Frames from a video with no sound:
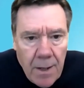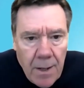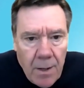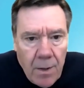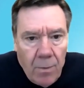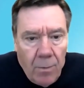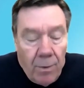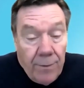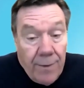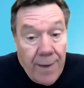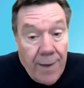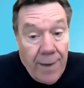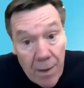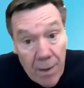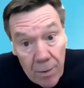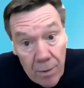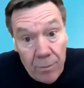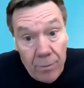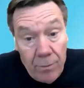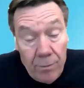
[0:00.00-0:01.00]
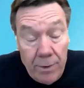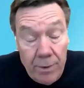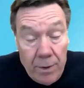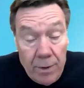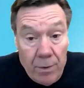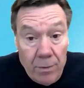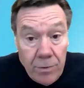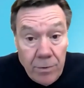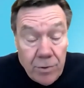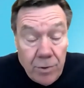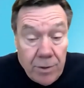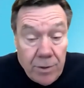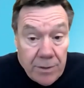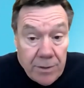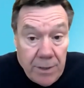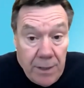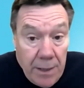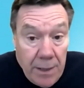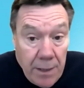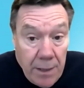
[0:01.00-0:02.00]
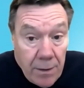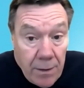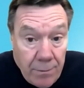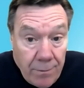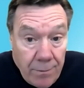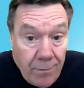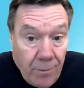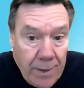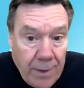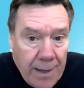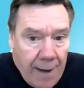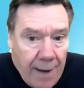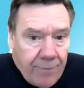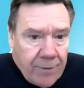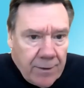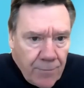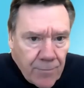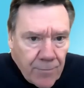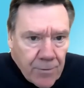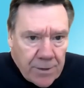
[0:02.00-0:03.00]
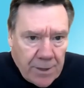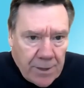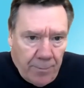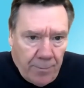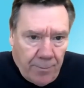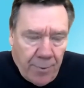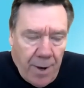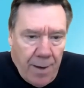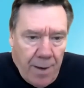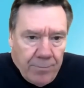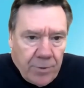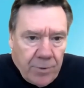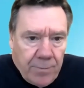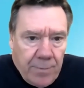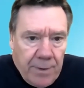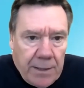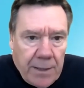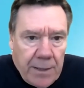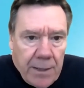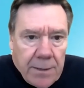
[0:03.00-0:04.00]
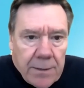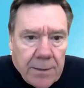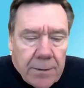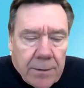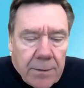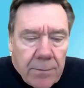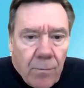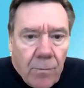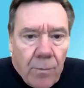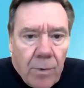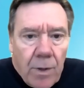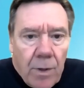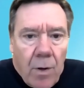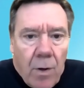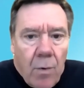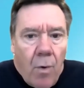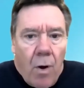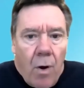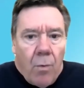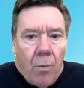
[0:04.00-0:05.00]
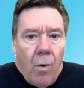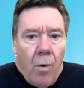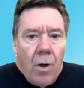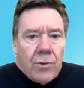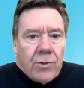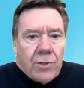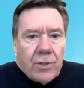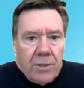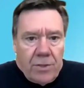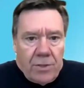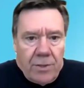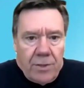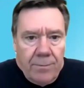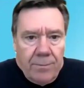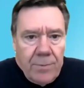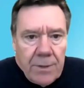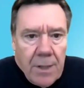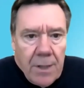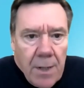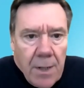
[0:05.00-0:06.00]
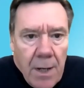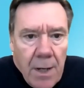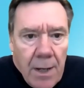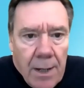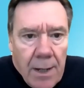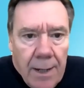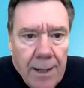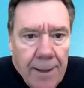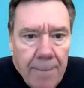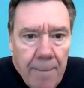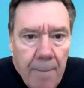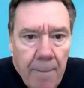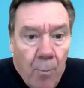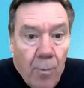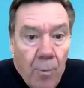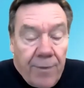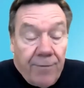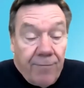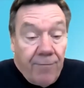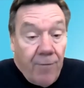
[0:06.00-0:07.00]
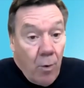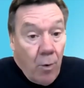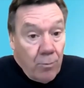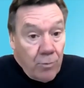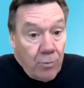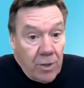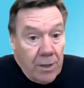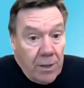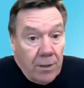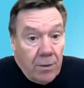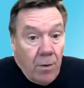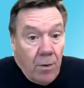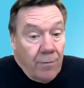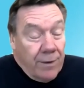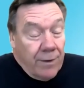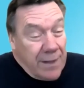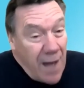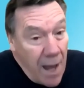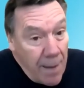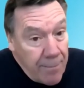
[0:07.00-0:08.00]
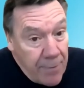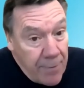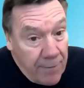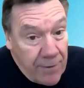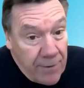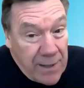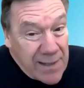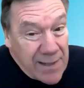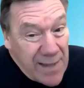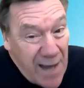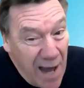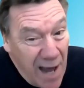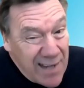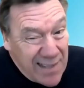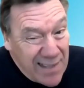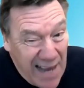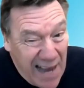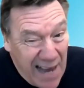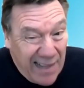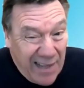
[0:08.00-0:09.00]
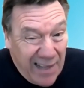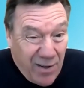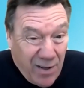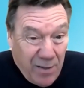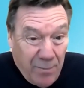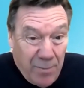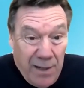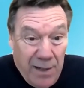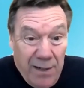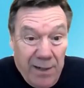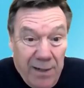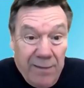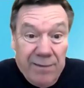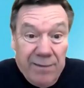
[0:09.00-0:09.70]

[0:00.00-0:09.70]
Well, now, as you can see here, we have a different set of problems because, our wall systems with foam sheathing over the top of it is not exactly going to be